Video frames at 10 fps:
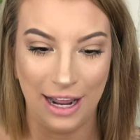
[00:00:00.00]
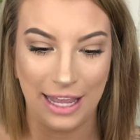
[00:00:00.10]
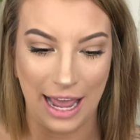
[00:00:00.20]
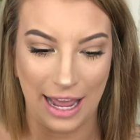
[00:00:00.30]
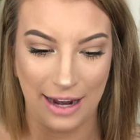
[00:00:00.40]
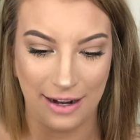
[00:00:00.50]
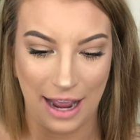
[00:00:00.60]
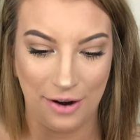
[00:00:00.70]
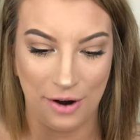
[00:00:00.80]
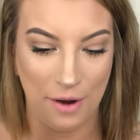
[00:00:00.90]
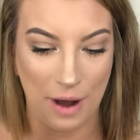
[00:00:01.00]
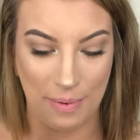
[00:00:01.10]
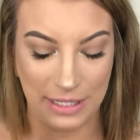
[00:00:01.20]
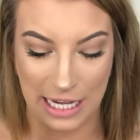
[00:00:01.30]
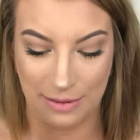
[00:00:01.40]
Again, I don't know
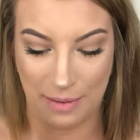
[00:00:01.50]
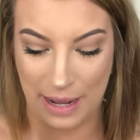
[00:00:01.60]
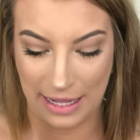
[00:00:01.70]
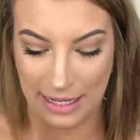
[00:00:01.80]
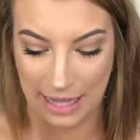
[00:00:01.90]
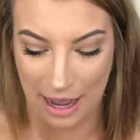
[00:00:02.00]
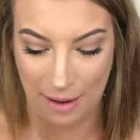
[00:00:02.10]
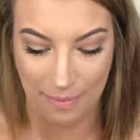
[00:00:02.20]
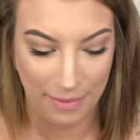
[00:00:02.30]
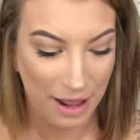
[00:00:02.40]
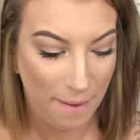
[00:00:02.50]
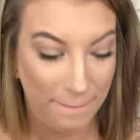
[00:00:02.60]
what possessed me to pick these up,